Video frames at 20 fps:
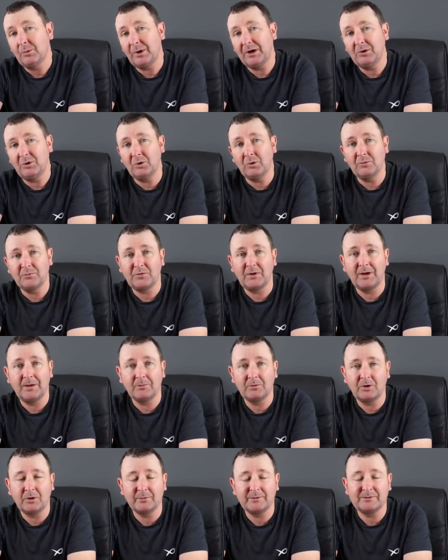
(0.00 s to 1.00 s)
where hopefully
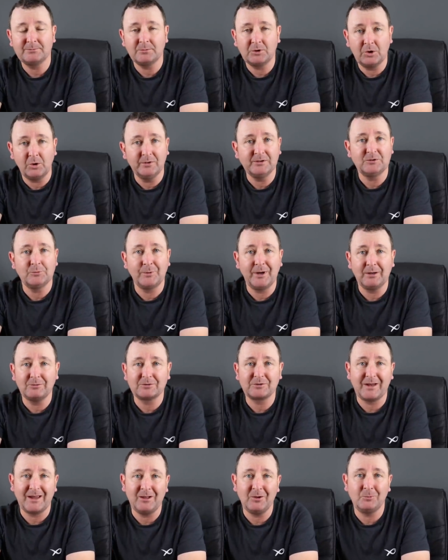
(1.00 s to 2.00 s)
I'm going to be
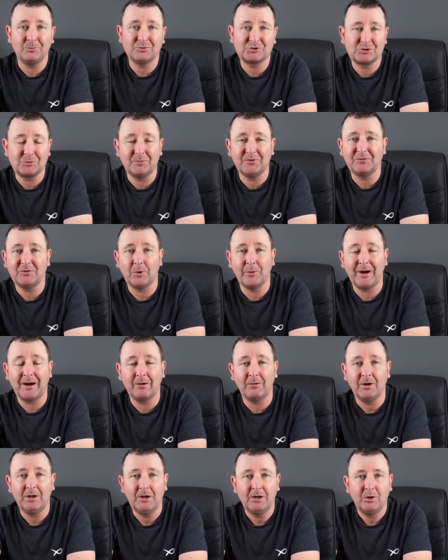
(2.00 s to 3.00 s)
able to help some of you
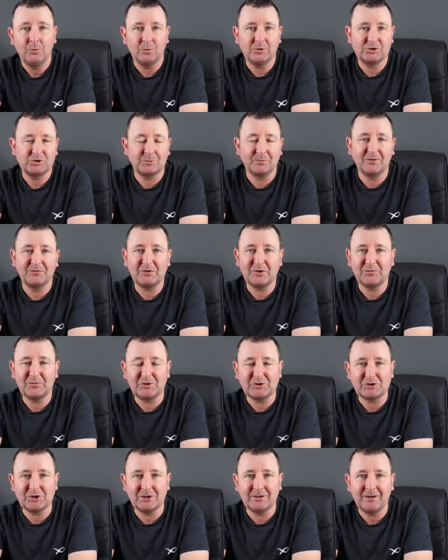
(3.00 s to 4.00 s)
out with some of your
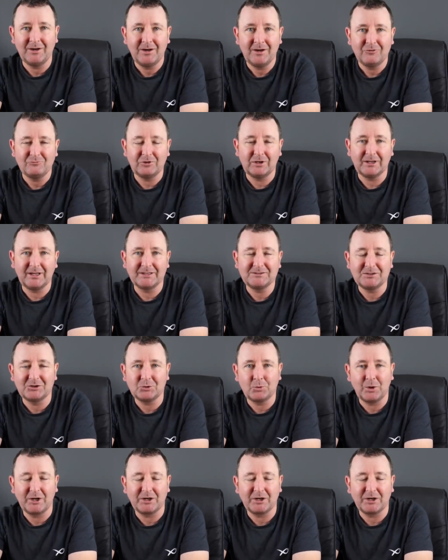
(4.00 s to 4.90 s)
fishing related